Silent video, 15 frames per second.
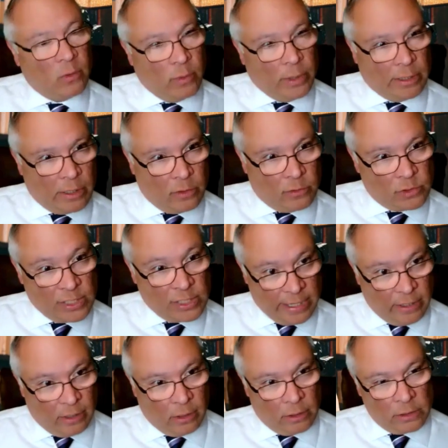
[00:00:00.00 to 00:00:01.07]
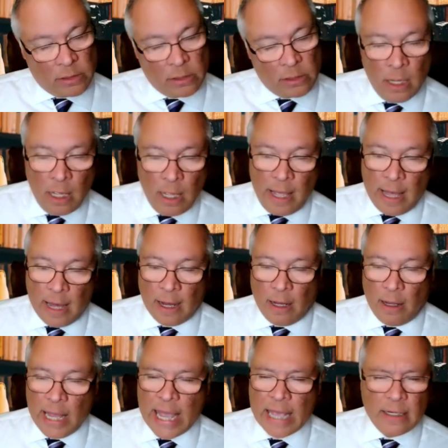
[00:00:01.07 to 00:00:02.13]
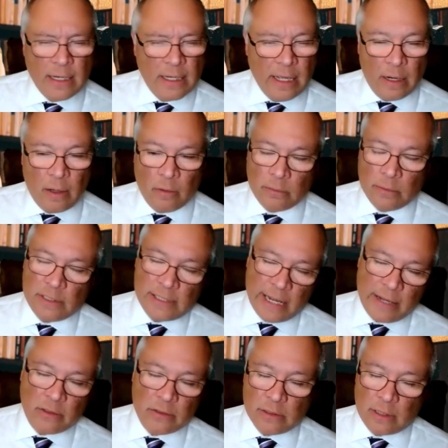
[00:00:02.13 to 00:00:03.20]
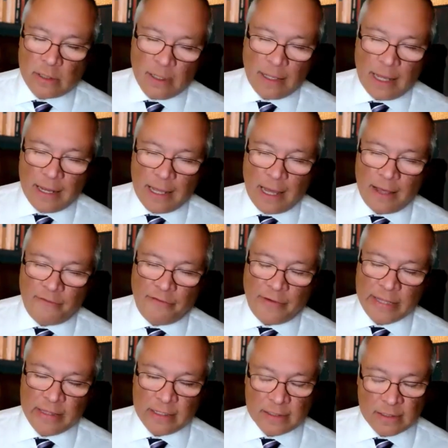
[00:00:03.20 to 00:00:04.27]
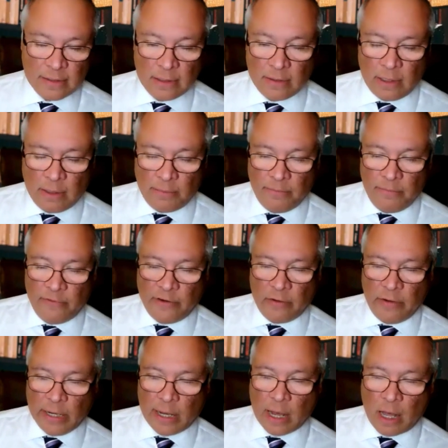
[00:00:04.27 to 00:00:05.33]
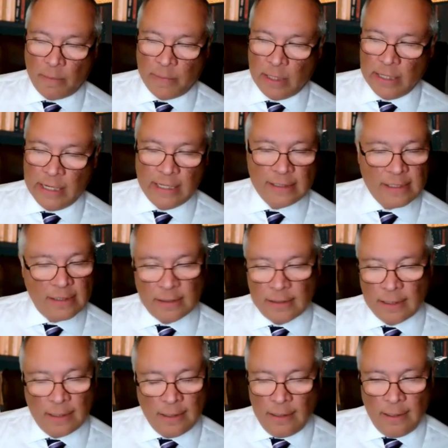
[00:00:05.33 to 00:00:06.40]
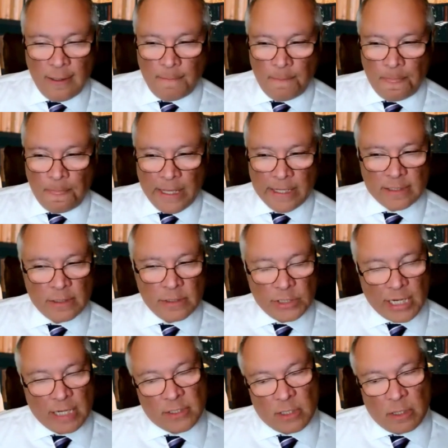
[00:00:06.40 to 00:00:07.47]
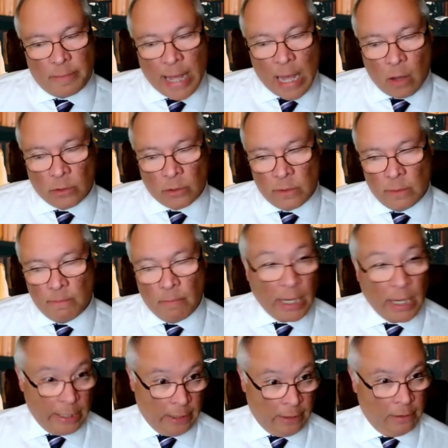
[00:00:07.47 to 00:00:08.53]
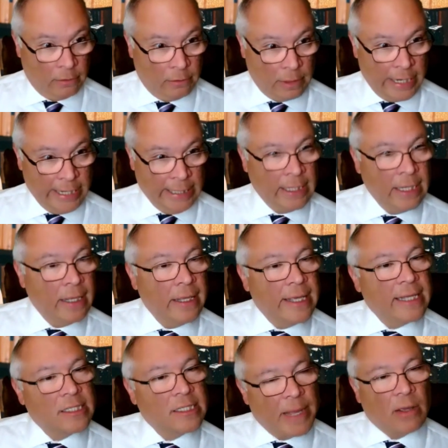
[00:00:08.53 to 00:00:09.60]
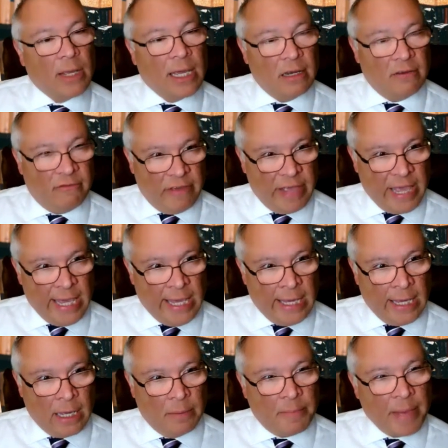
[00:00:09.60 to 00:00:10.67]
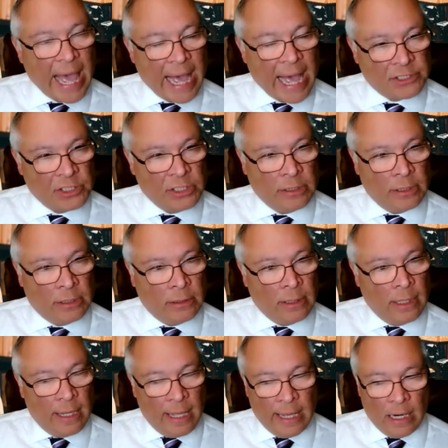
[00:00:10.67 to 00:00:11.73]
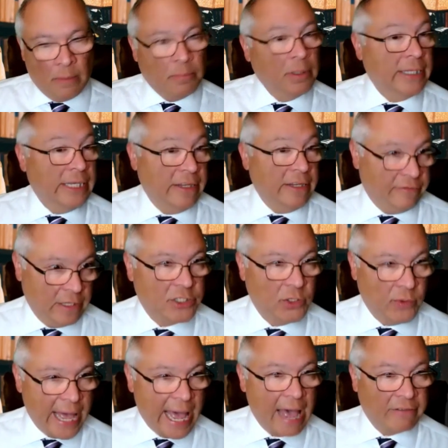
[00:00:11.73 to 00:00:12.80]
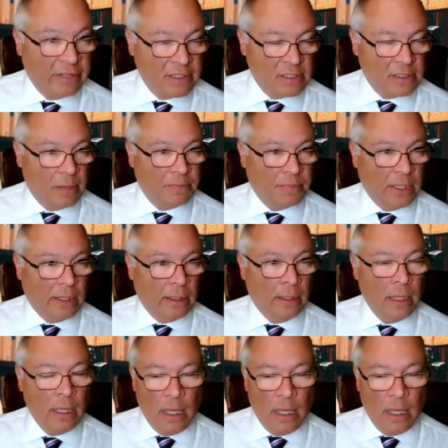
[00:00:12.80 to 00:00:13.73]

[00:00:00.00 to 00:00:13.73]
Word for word: with those skills. Uh, and you know, sales I, I find this uh, very common isn't isn't just about money, right? It's about conveying a passion and a belief that you have in something